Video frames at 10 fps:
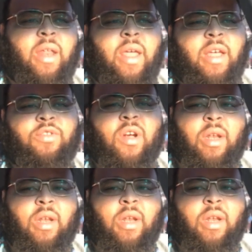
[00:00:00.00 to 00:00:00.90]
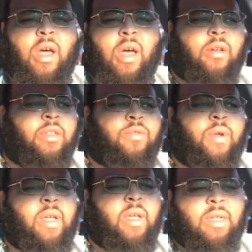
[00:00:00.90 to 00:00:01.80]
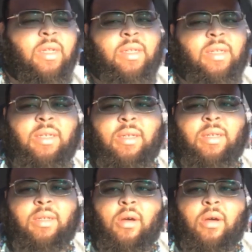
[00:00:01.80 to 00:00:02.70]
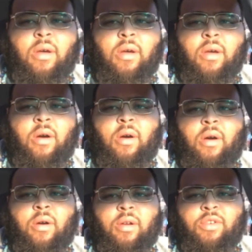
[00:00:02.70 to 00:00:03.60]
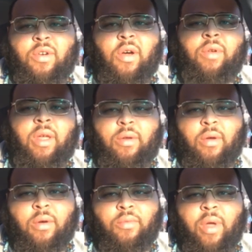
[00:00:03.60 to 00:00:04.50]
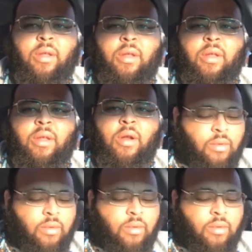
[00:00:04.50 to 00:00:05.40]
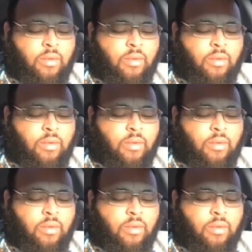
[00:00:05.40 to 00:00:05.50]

He has draconian laws. His intentions are draconian or wicked, you know.